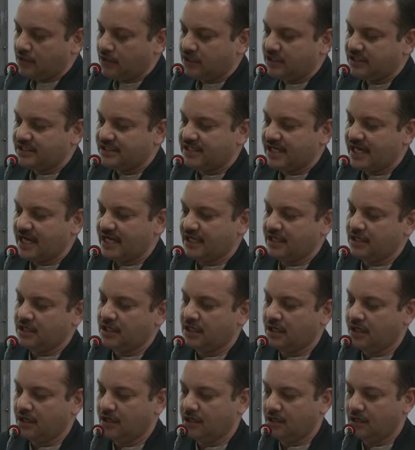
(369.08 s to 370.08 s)
the state
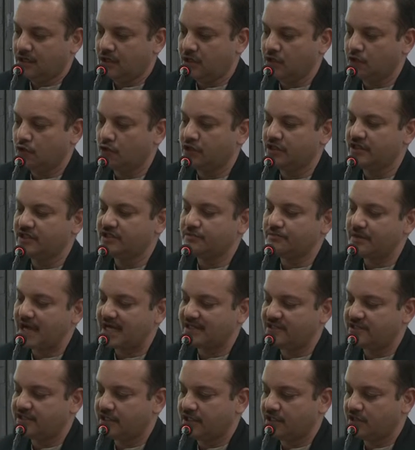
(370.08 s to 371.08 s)
load
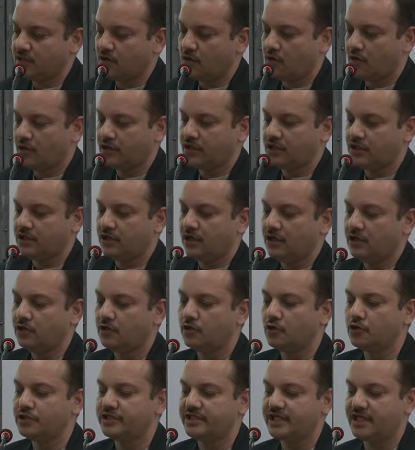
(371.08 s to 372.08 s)
dispatch center ordered
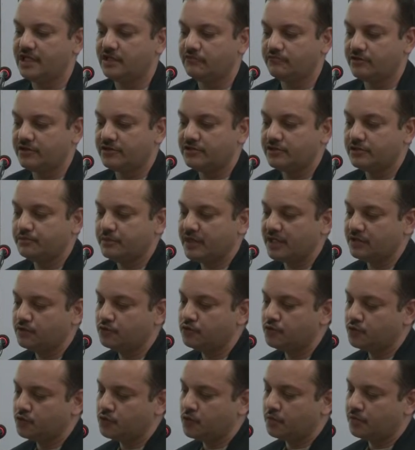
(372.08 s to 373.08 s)
load shedding with respect
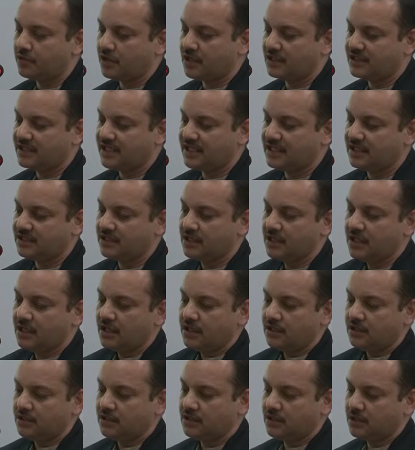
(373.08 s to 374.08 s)
to two projects,
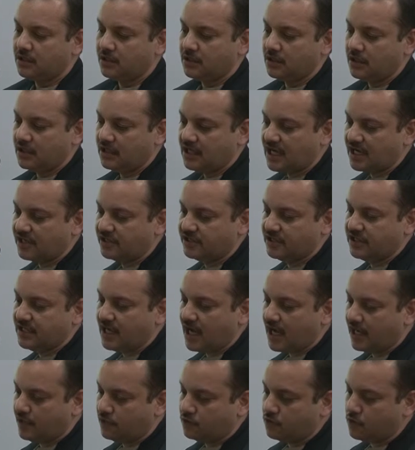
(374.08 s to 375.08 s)
the Larji
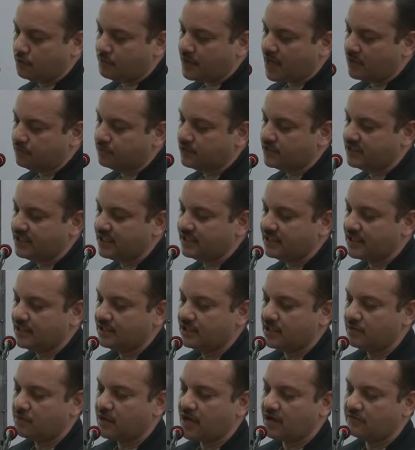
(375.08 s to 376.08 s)
Hydro Power Project
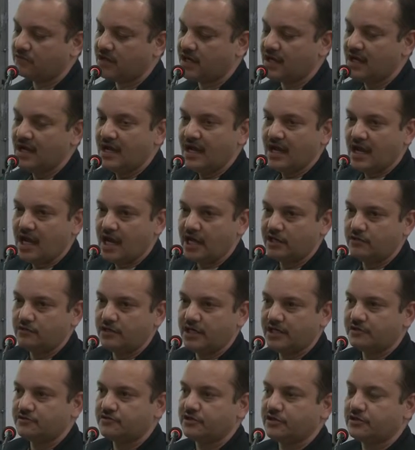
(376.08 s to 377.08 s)
and the Bhawa
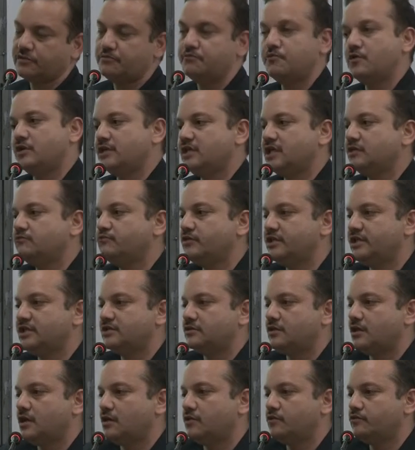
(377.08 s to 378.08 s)
Hydroelectric Project, which
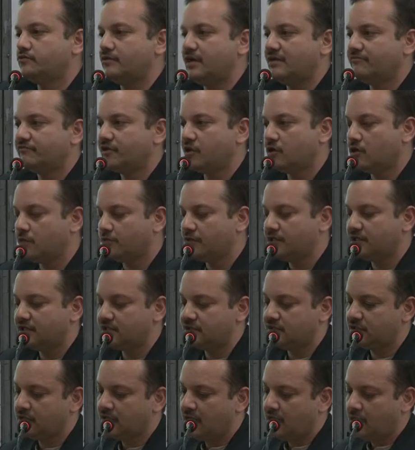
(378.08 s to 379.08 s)
is around 12
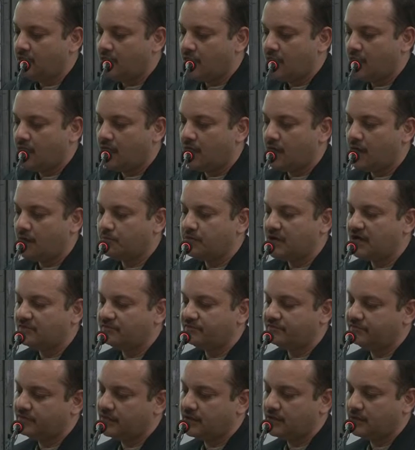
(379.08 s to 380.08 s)
kilometers
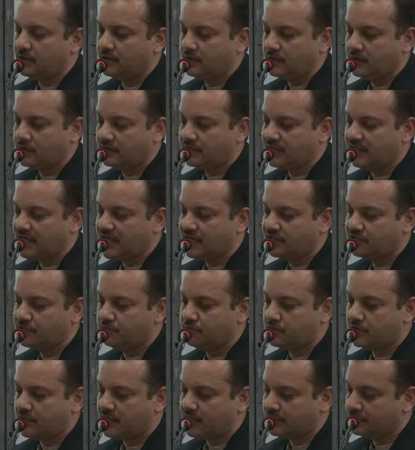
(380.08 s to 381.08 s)
above the
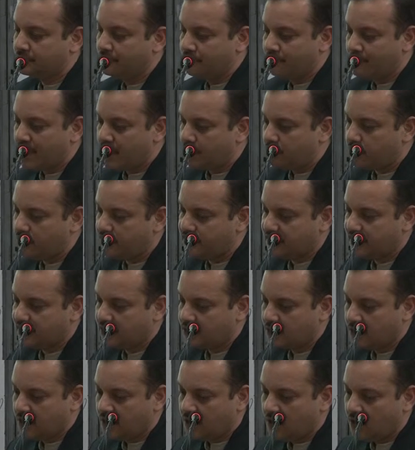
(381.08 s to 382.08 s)
Larji
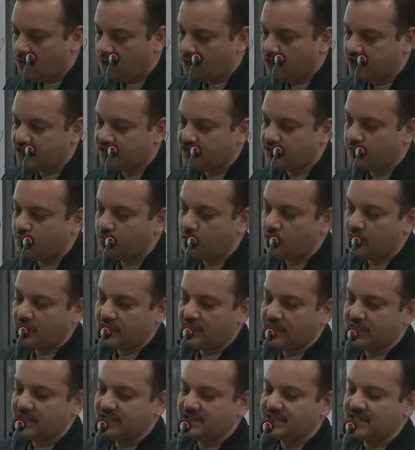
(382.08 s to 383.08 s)
project. What is
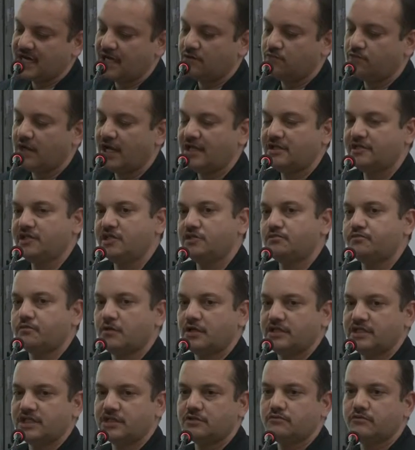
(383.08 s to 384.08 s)
important is that while these
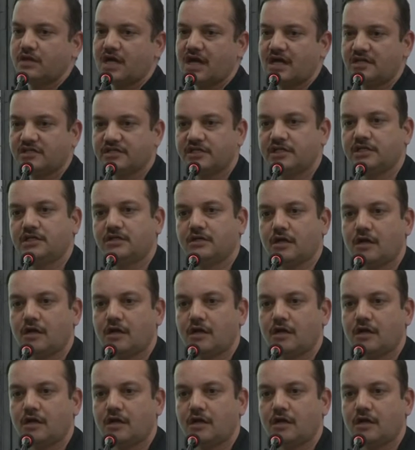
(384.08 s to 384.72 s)
projects were asked